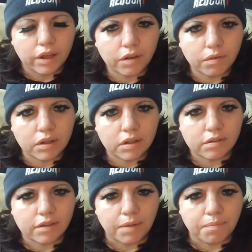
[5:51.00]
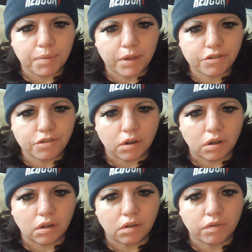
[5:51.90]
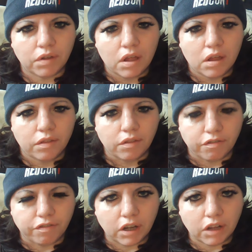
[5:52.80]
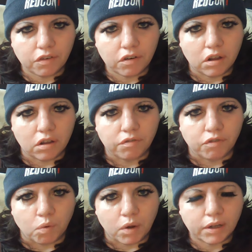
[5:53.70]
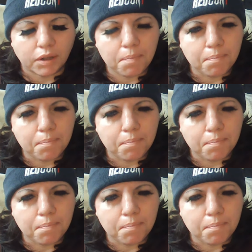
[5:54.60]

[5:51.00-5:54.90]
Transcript: Here is a picture of the father of Veronica